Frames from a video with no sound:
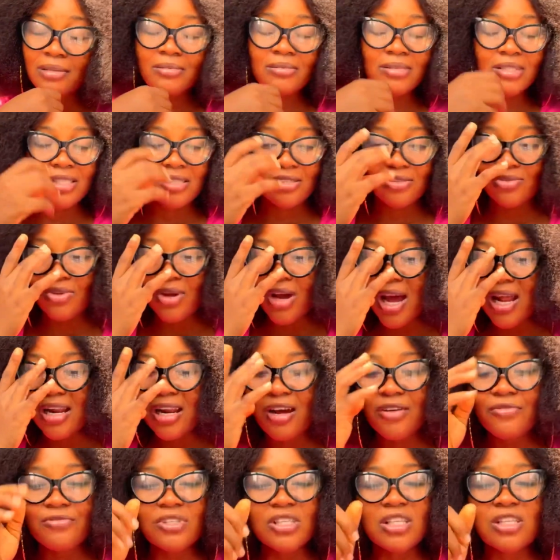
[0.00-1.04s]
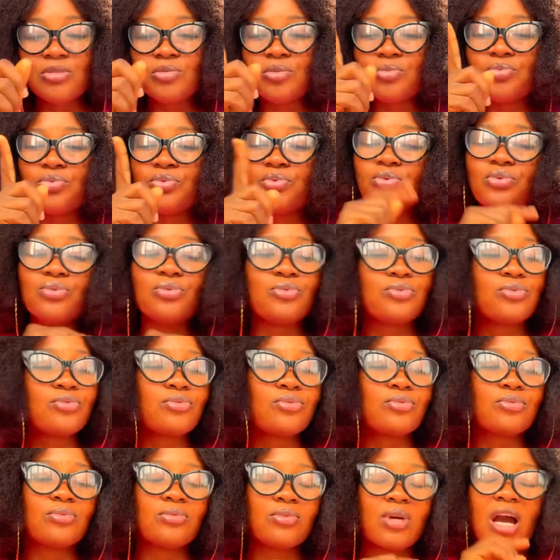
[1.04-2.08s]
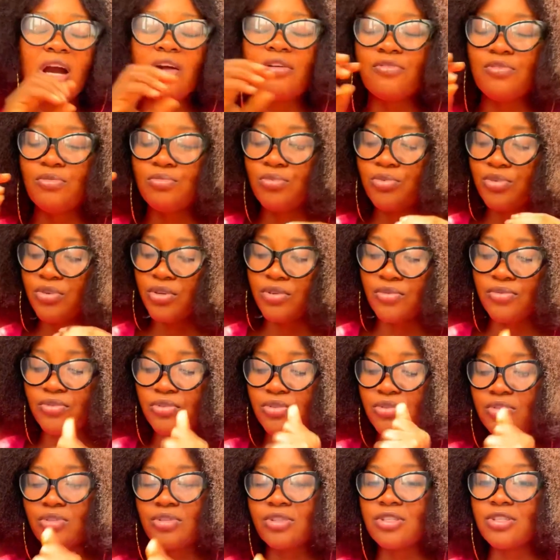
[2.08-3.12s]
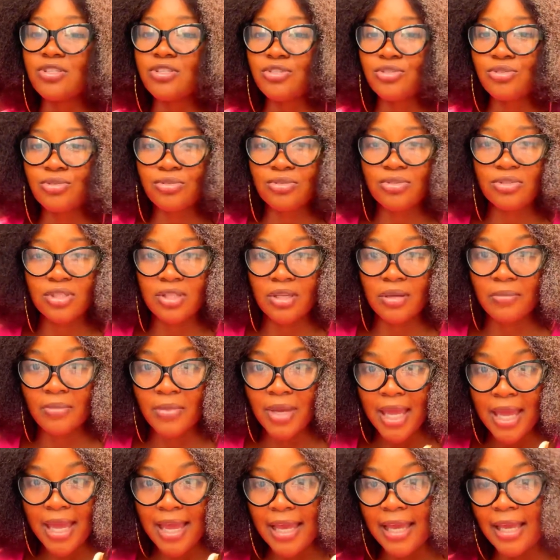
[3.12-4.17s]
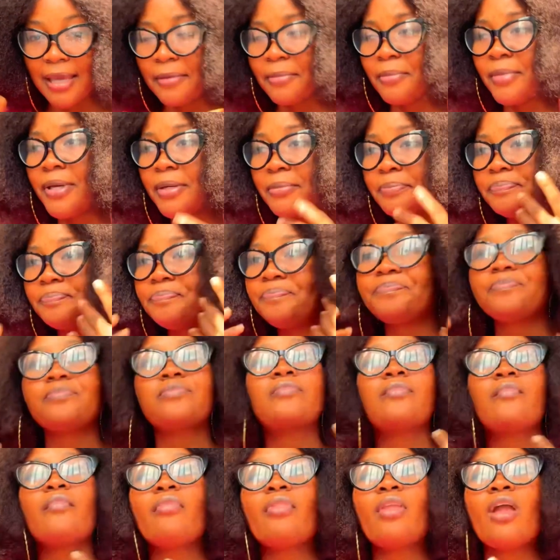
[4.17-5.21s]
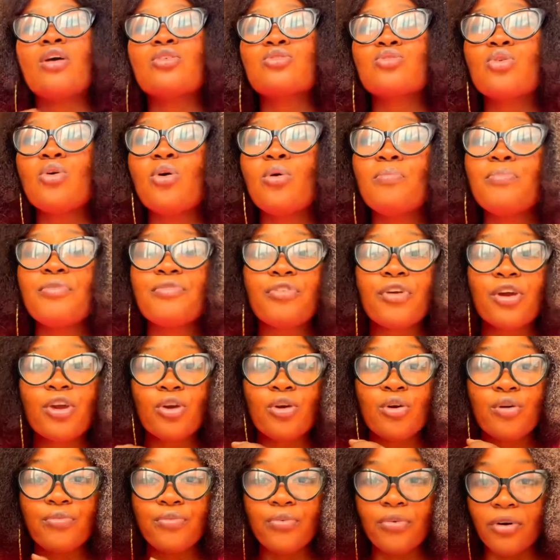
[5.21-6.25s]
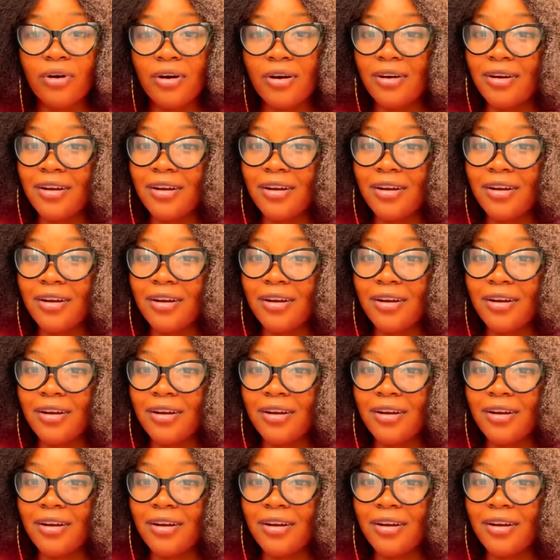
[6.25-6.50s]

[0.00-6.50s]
Please don't allow village people to use you. I will book you for you in Jesus' name. Amen. So before you go for